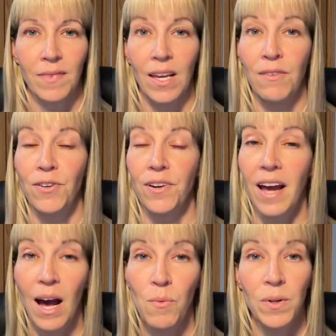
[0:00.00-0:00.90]
If your
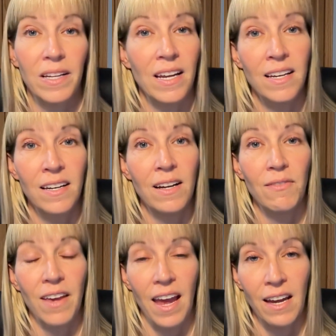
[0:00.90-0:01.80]
cat will eat
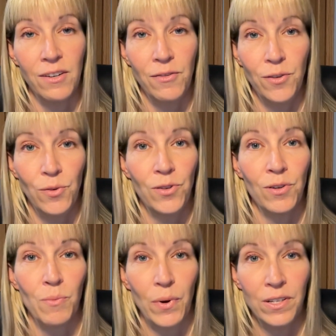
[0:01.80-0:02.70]
enough canned food or
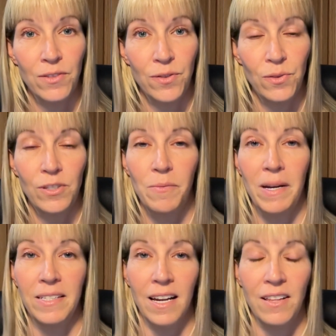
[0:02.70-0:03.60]
moist food to
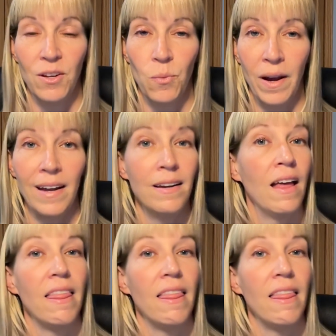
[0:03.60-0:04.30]
maintain their weight,